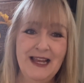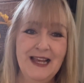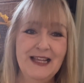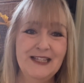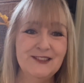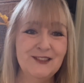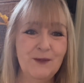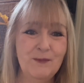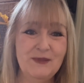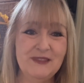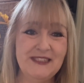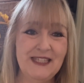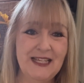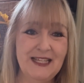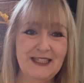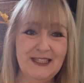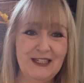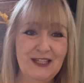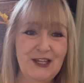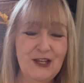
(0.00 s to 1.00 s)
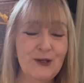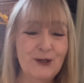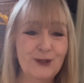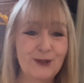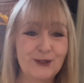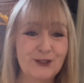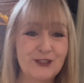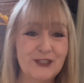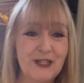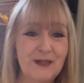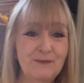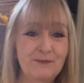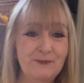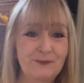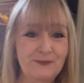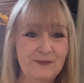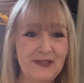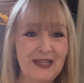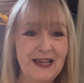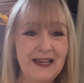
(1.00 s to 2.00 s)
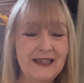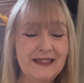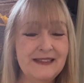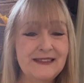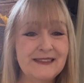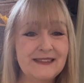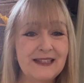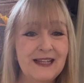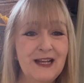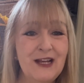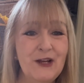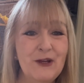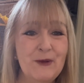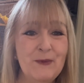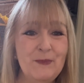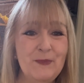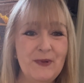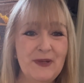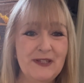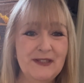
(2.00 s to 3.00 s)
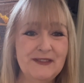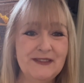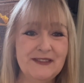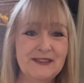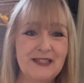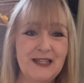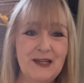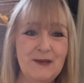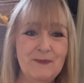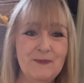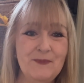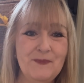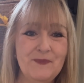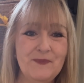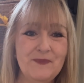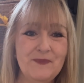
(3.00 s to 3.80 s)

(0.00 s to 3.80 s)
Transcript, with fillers: It's not particularly autumn, guys, but um,